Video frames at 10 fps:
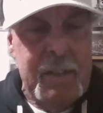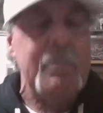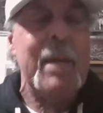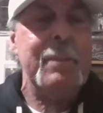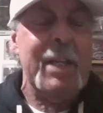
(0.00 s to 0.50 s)
You
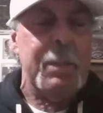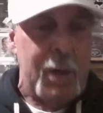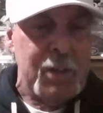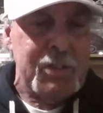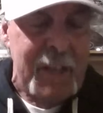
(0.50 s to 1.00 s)
made me the
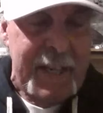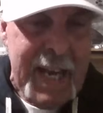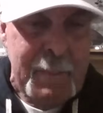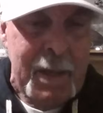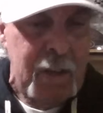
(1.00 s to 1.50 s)
person I
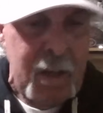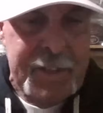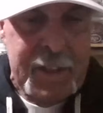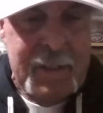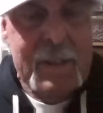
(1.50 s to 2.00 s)
am. I love
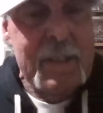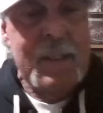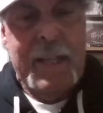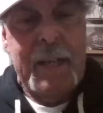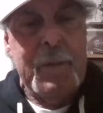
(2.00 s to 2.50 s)
you,
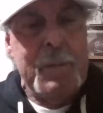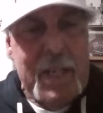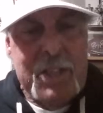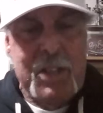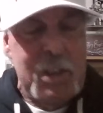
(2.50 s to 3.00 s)
and we
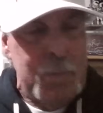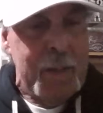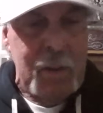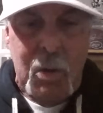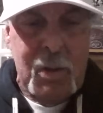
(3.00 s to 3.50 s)
miss you. It's been
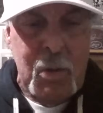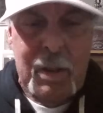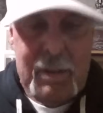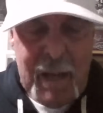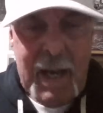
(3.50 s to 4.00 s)
a long,
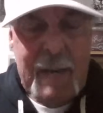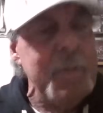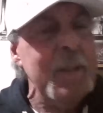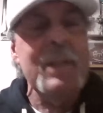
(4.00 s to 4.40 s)
long time.